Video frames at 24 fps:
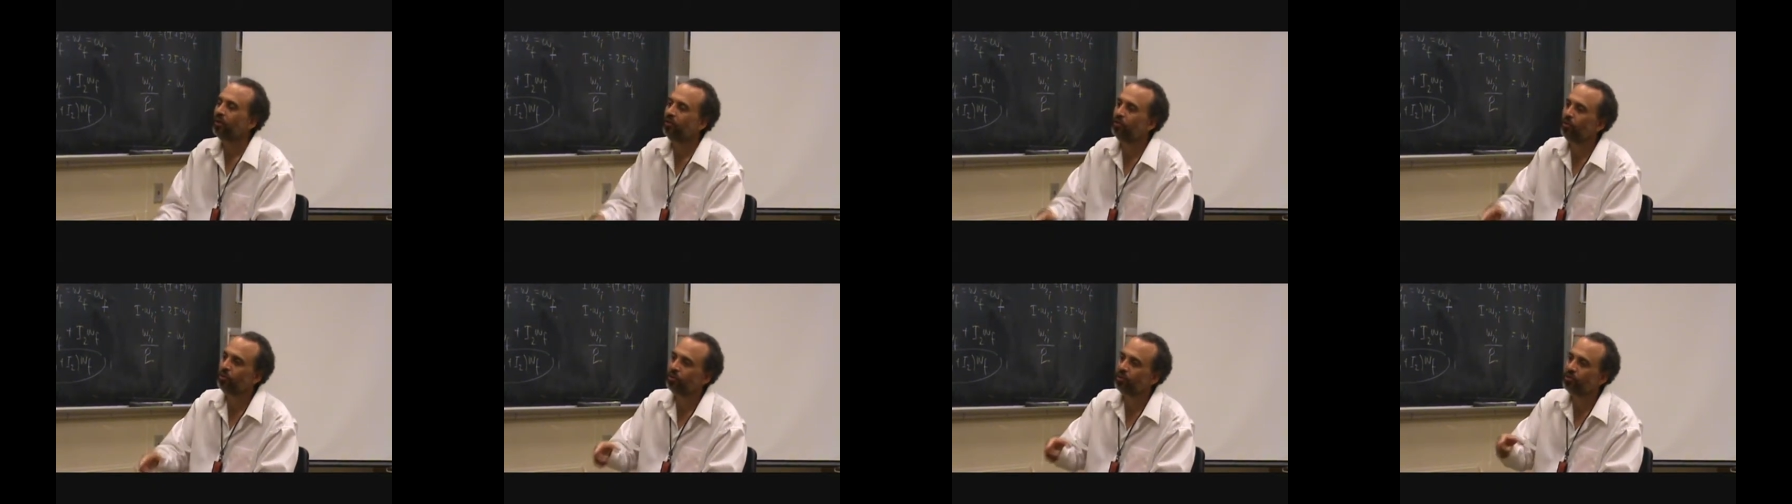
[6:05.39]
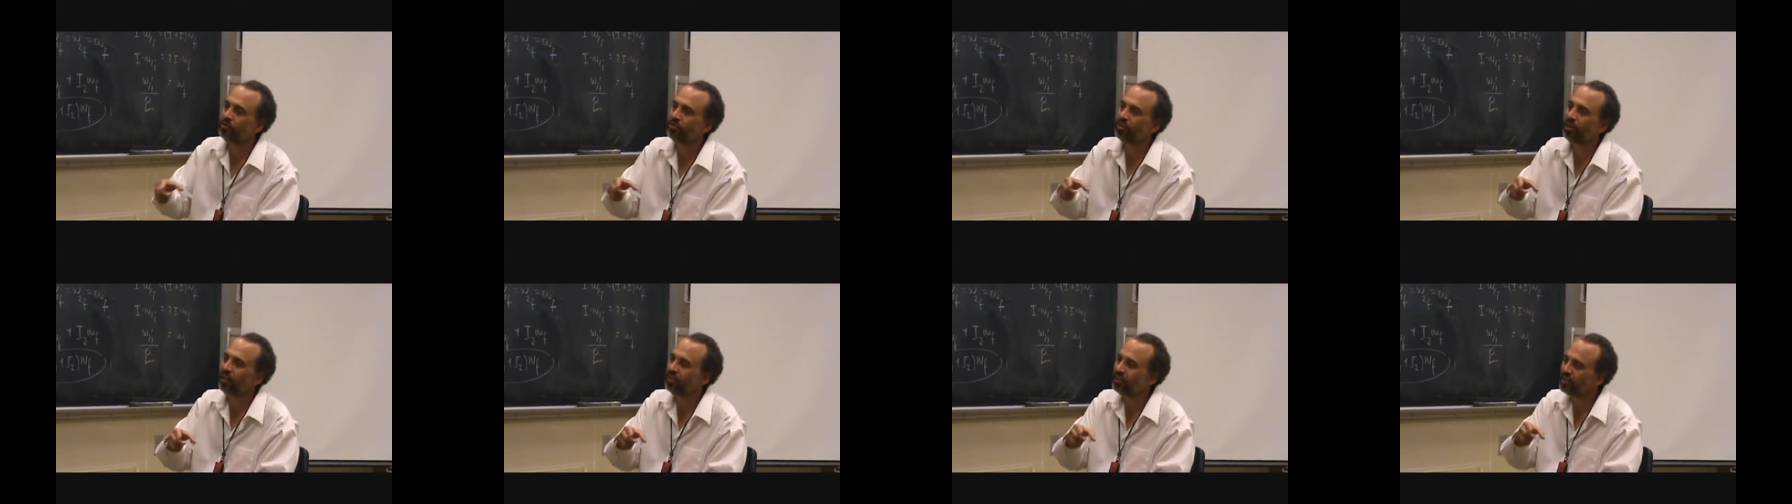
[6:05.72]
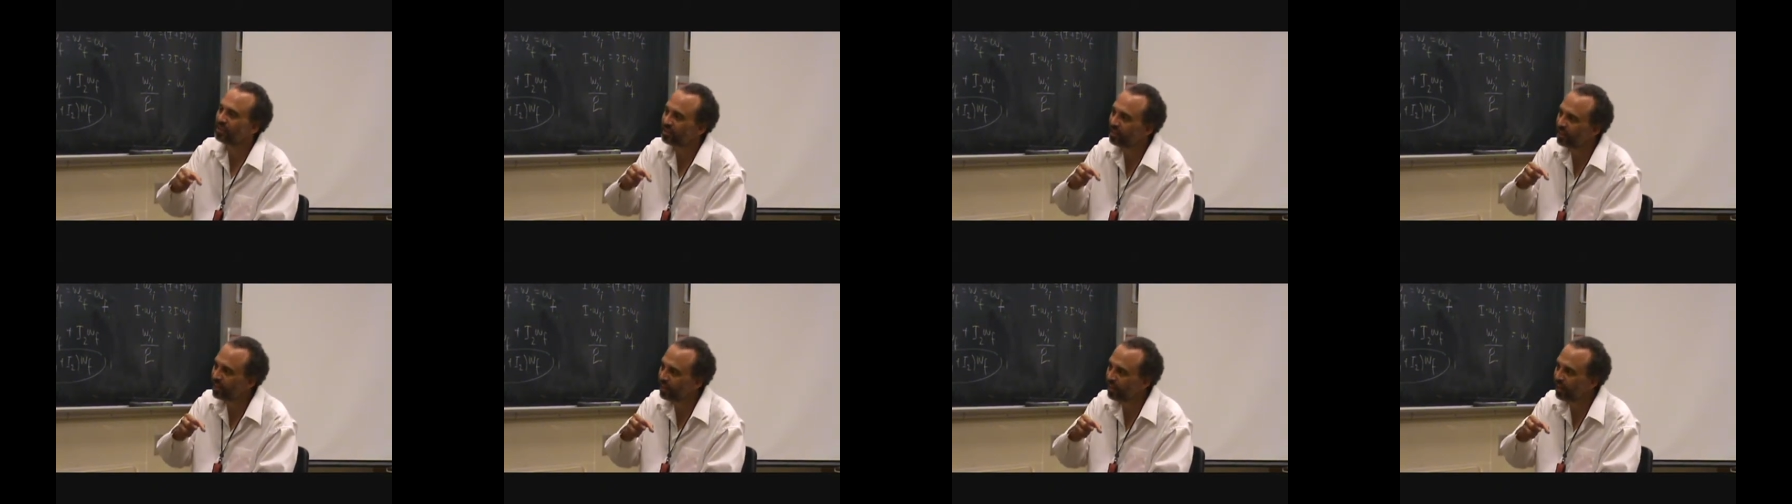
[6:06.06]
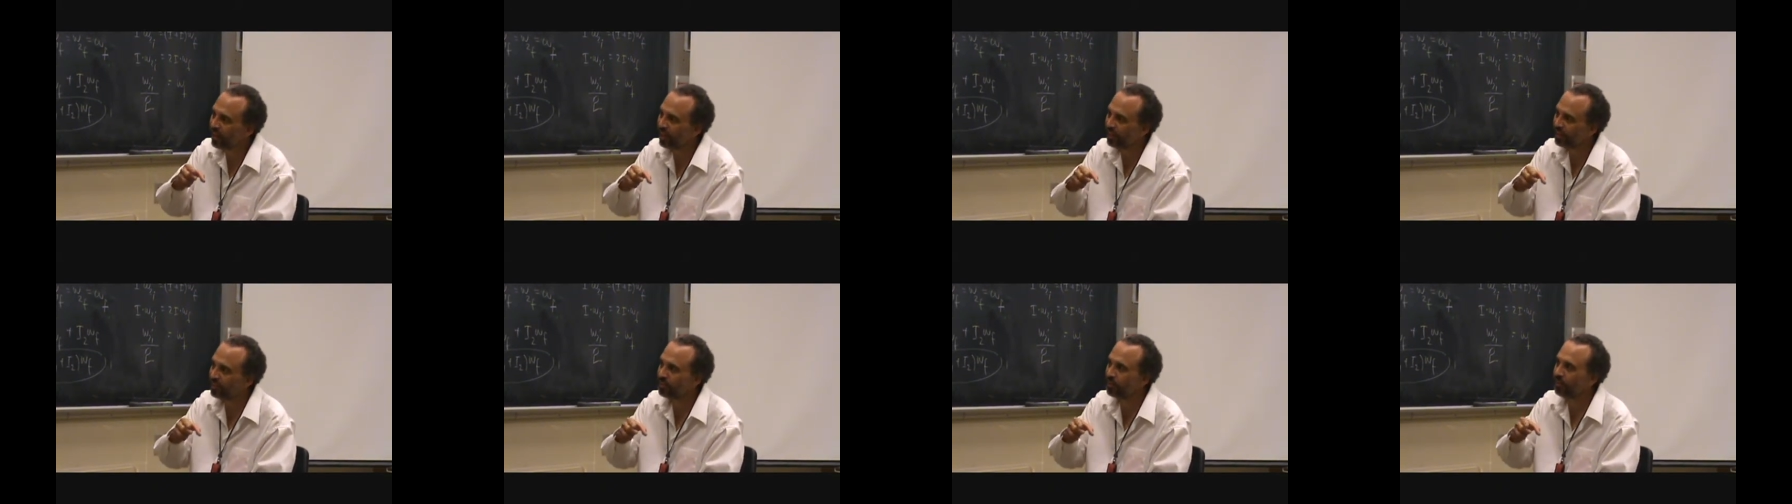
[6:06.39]
you could say,
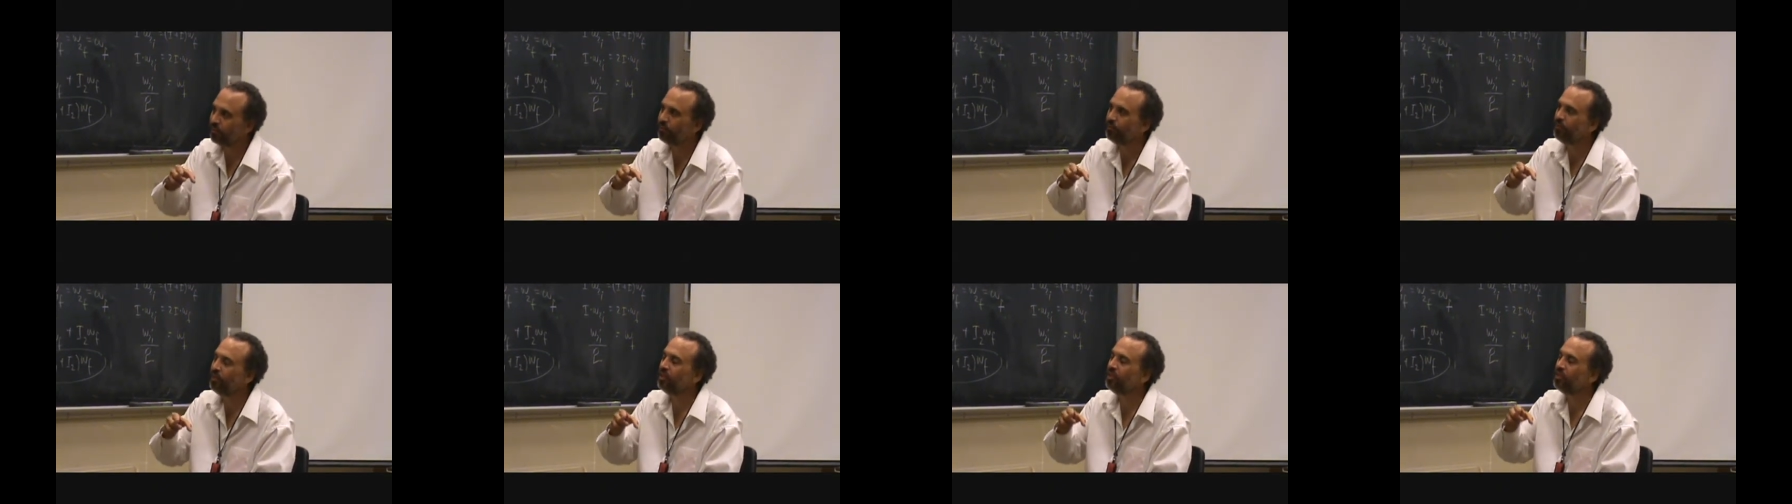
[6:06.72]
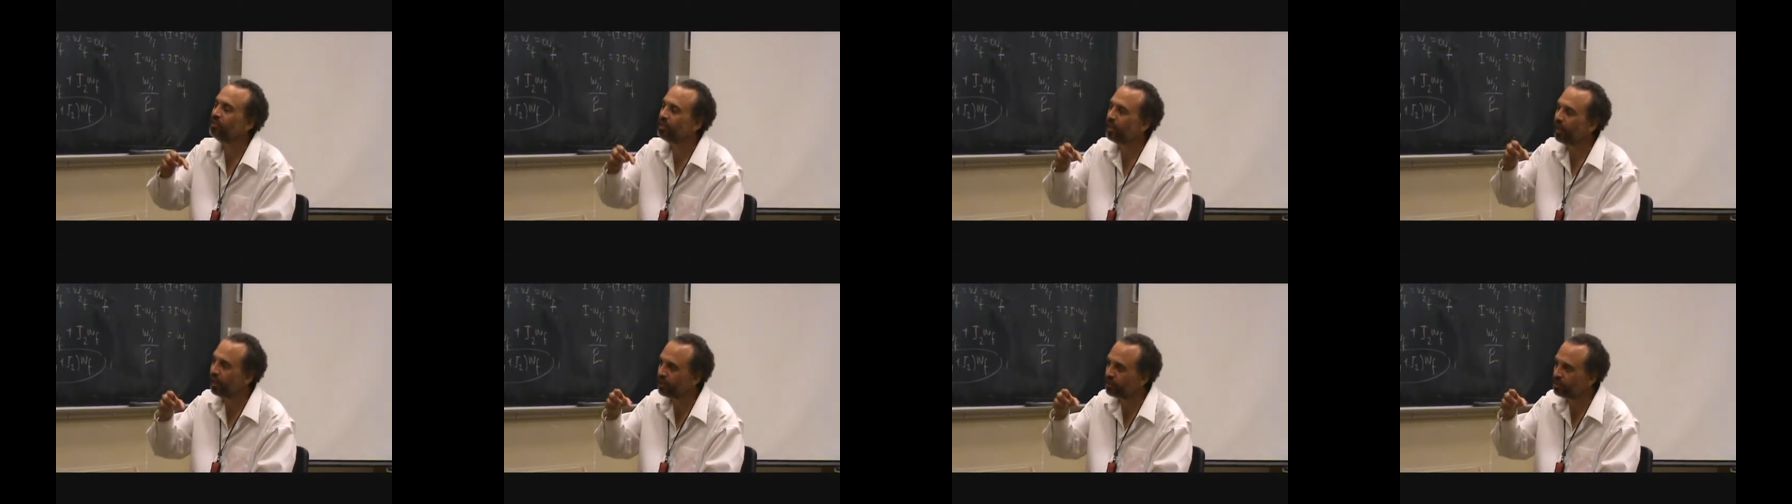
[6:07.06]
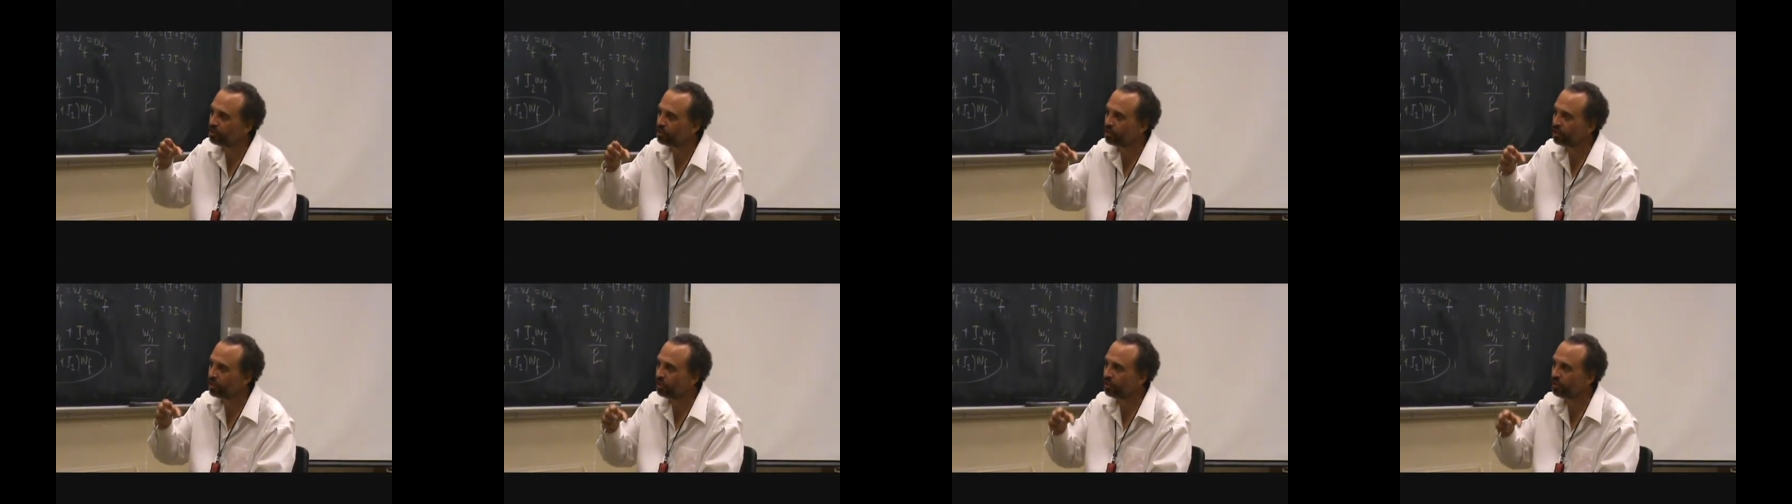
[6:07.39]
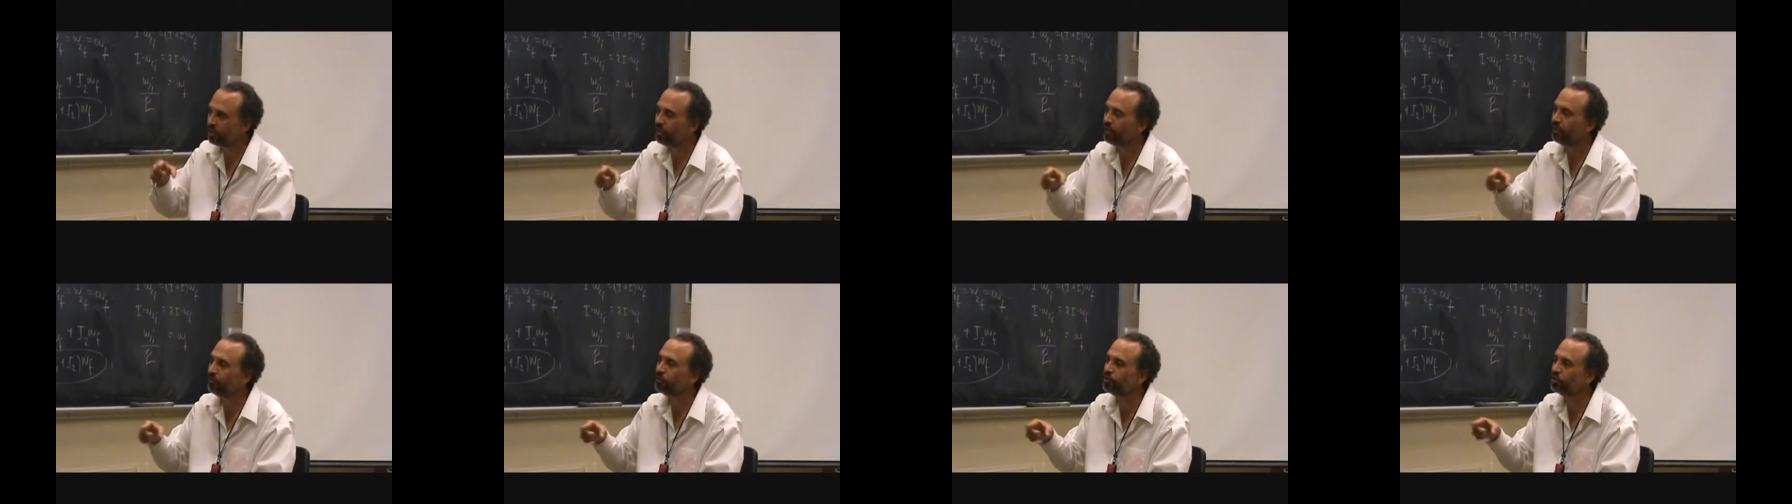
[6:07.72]
selective
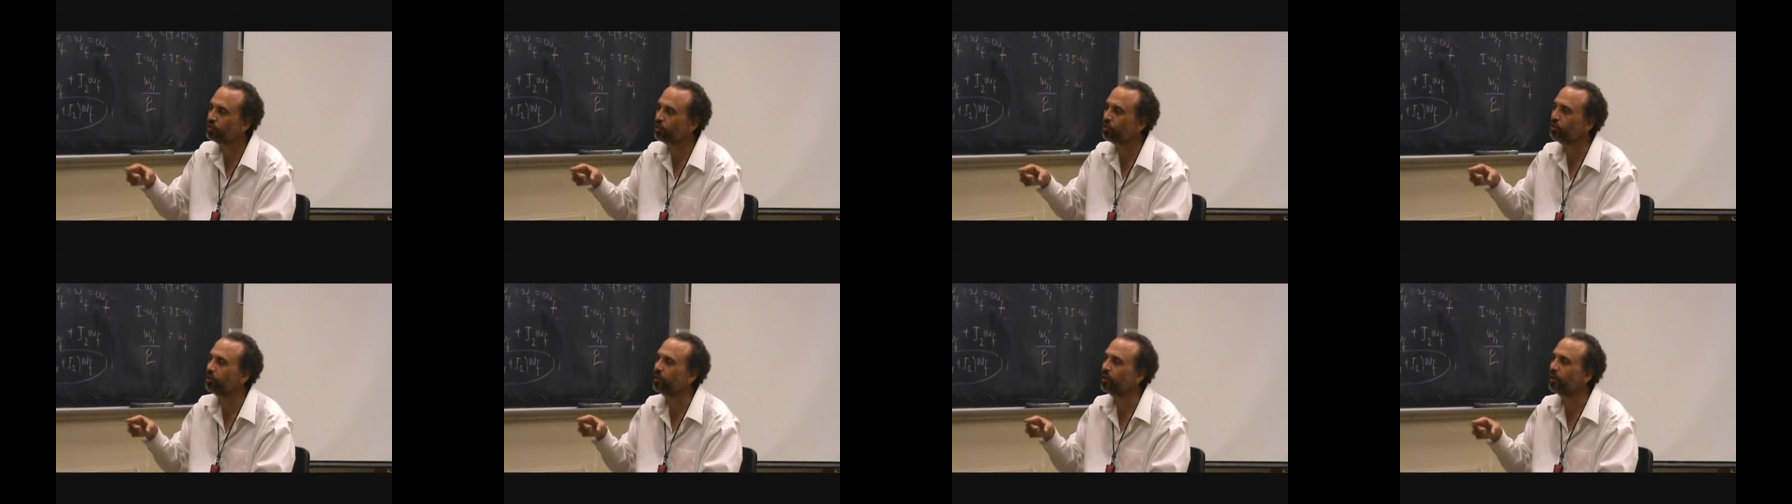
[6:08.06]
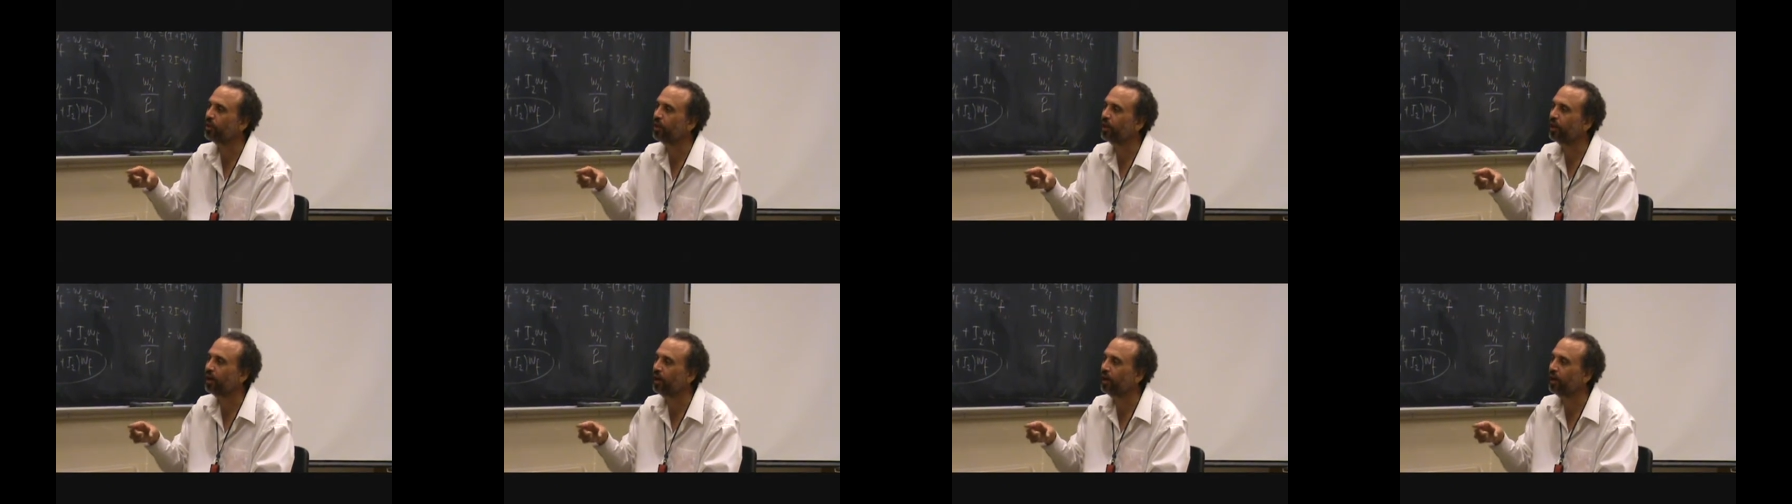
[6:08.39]
detection of certain